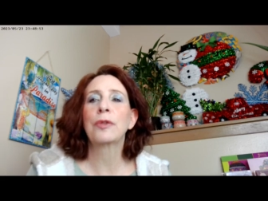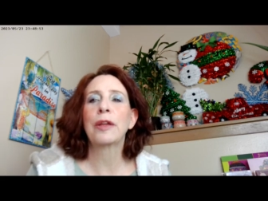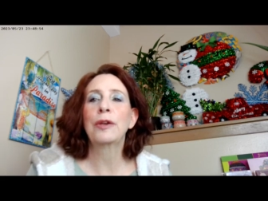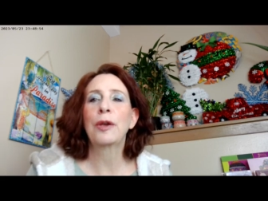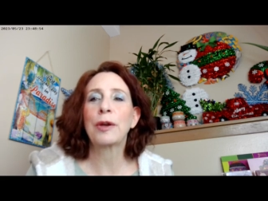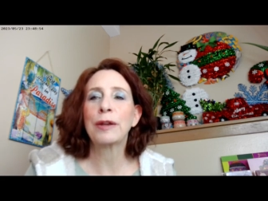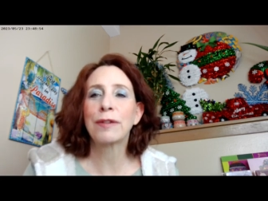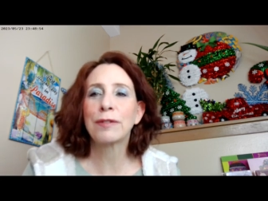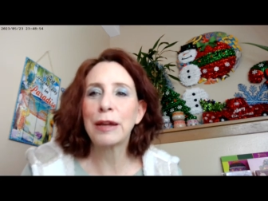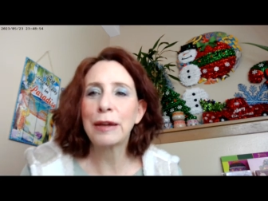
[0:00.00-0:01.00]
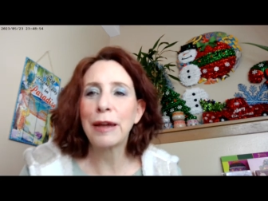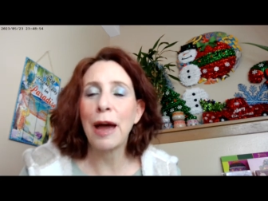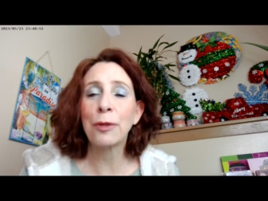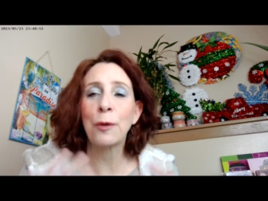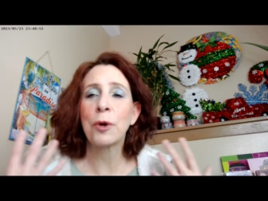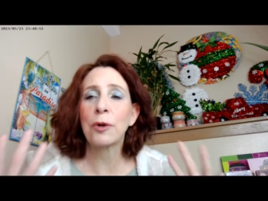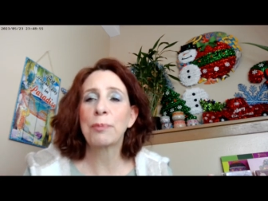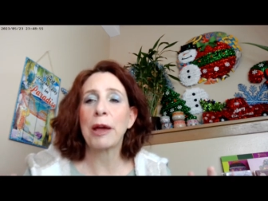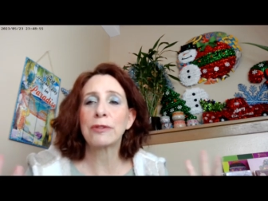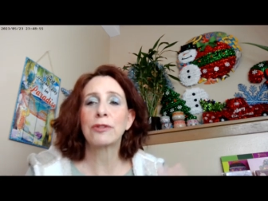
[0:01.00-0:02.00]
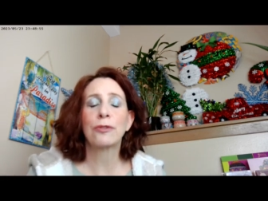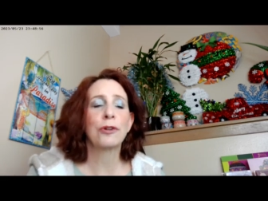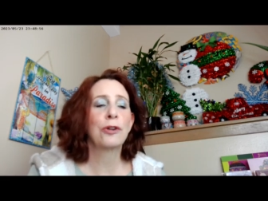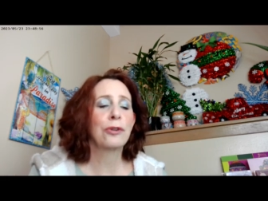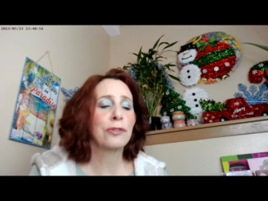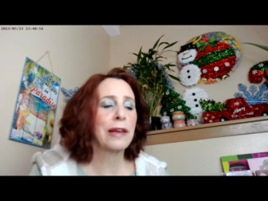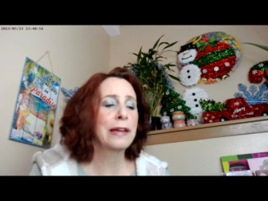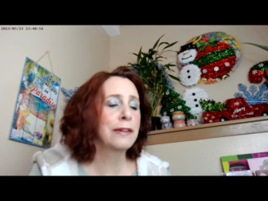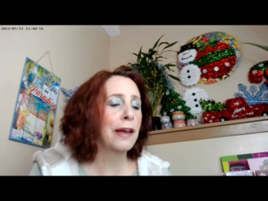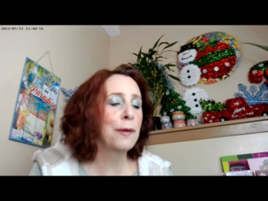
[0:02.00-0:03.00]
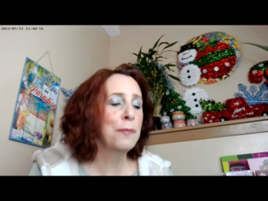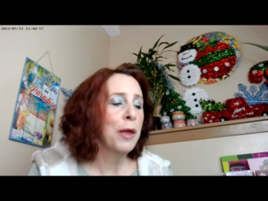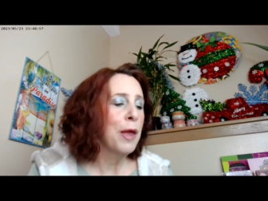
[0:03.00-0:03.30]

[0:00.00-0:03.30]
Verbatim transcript: that you can see how they work best for your skin type